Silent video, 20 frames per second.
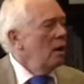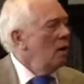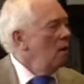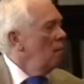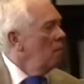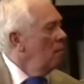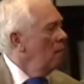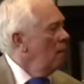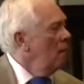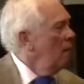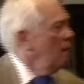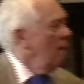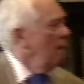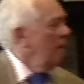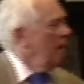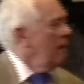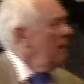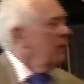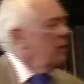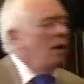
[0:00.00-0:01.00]

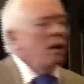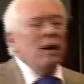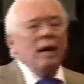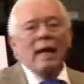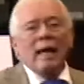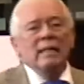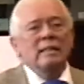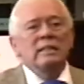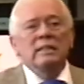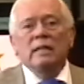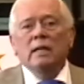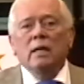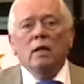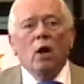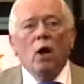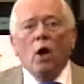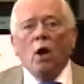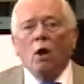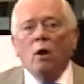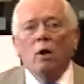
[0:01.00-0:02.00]
No. Not an accident at
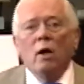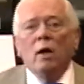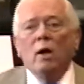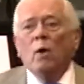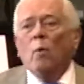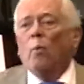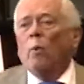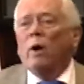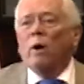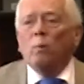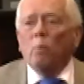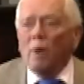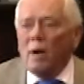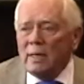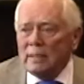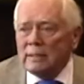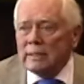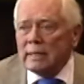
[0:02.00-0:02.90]
all. Where was